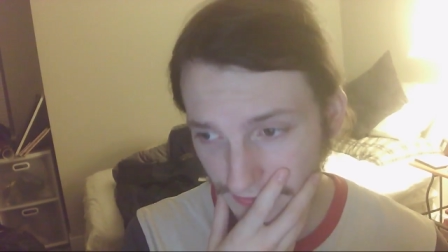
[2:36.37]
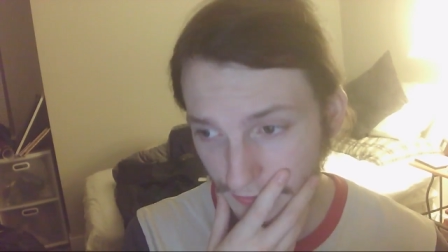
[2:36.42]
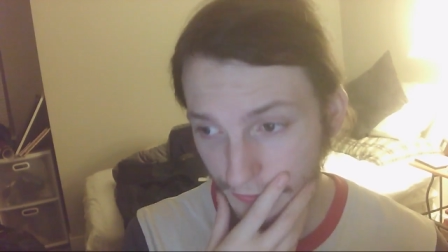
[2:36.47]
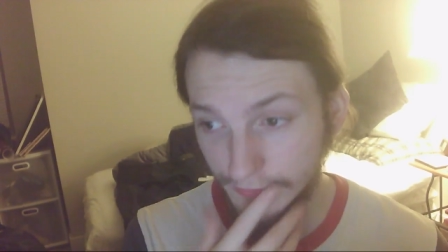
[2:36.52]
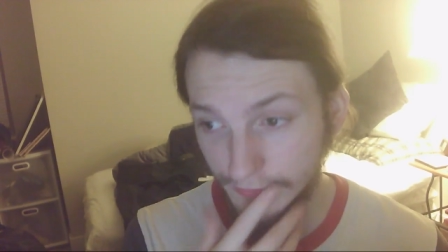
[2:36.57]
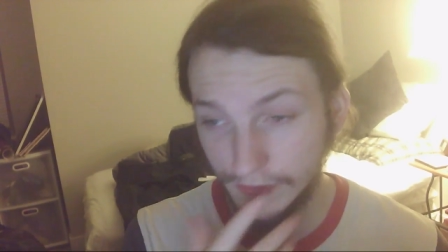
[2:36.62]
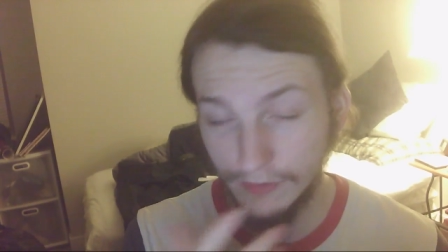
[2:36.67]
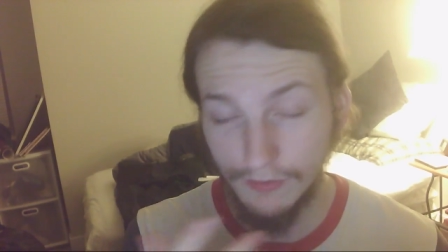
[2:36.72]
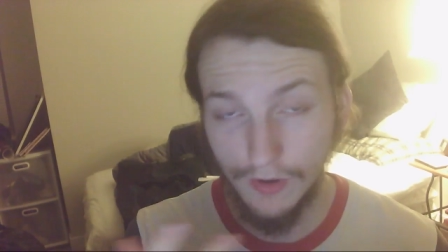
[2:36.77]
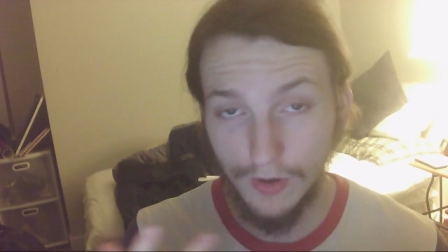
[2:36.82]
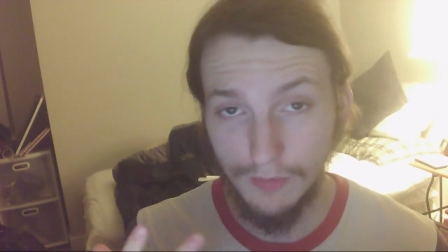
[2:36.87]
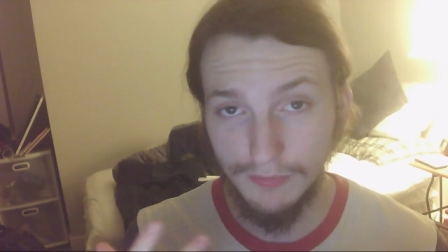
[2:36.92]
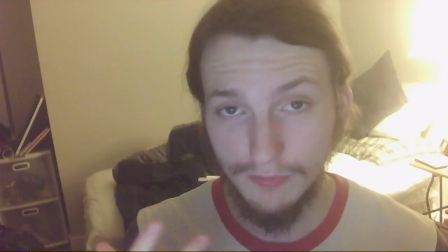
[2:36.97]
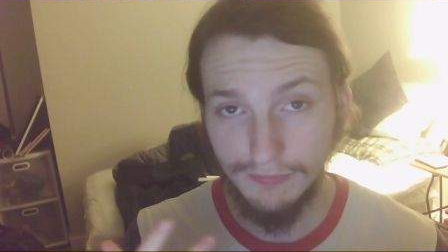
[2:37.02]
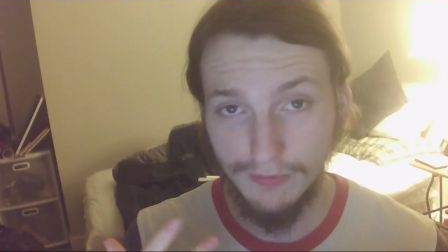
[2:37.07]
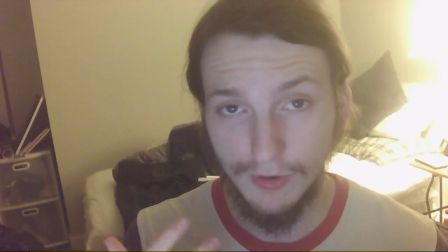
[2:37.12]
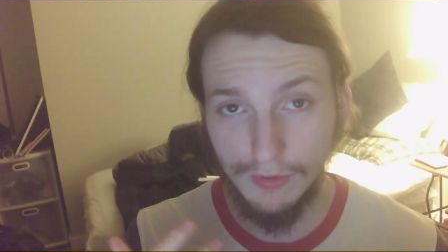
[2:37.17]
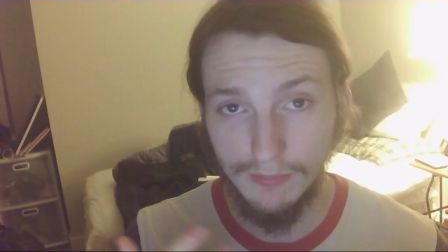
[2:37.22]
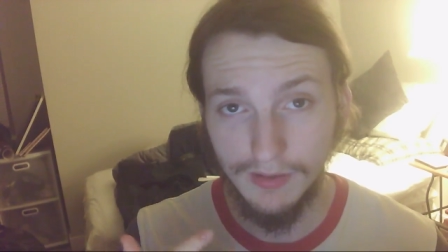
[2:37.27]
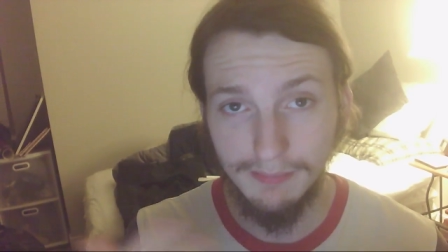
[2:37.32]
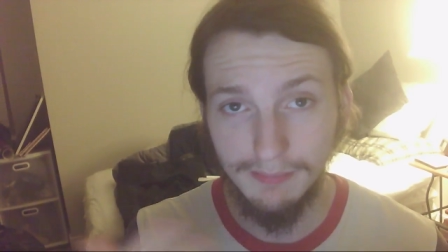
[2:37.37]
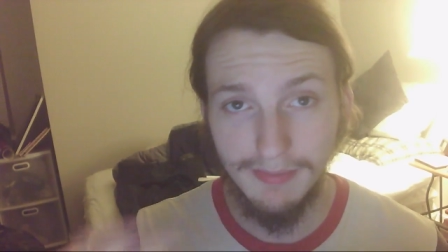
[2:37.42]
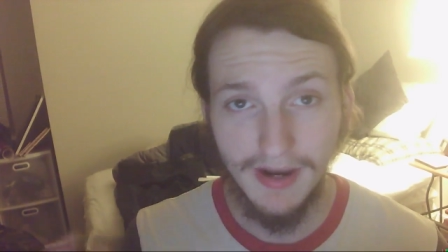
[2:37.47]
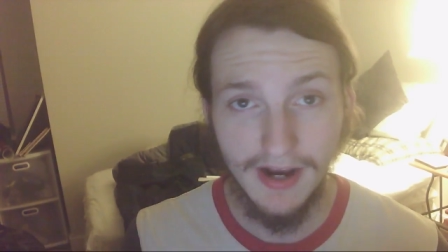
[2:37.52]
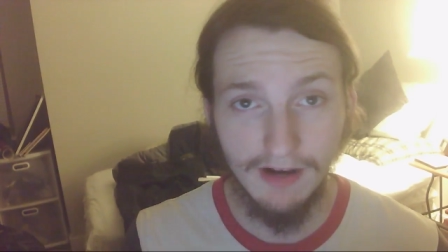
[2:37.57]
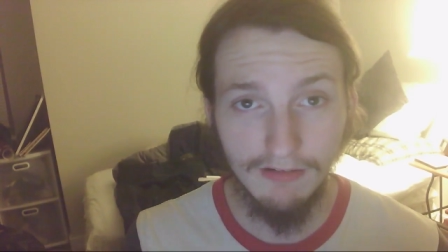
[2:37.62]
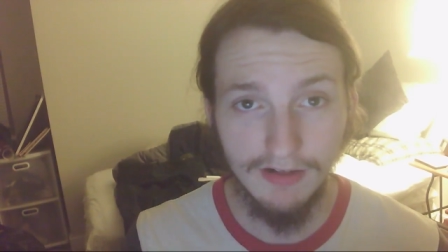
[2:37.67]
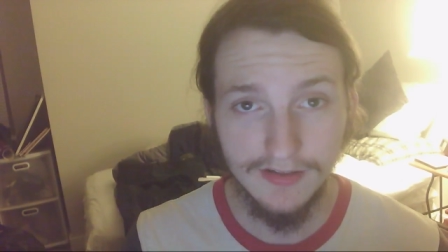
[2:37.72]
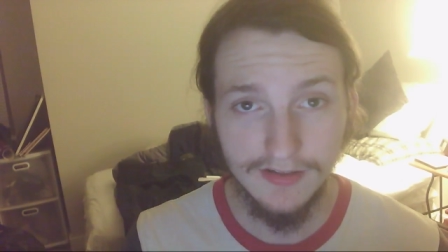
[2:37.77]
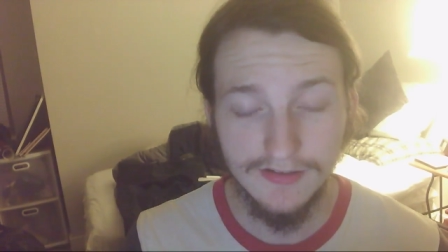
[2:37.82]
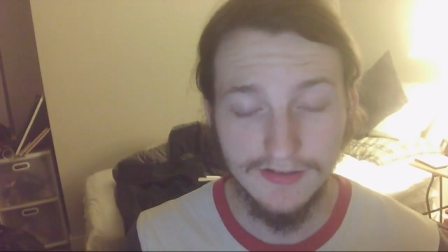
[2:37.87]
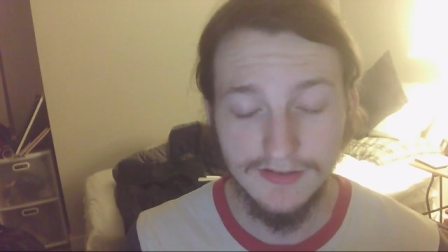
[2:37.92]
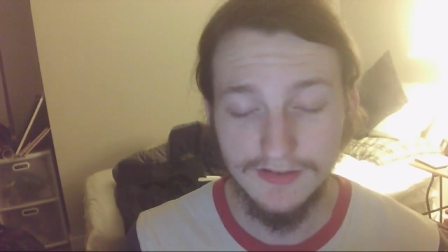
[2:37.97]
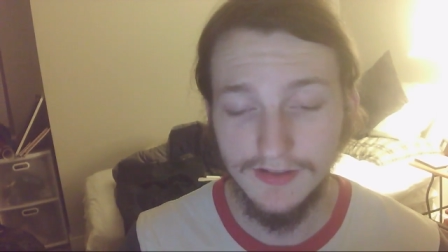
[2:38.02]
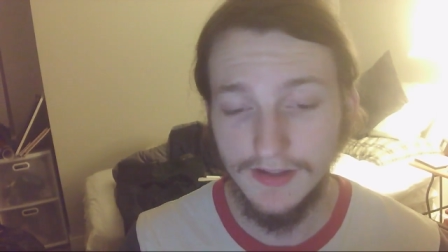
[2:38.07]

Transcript: There's no homophobic parents,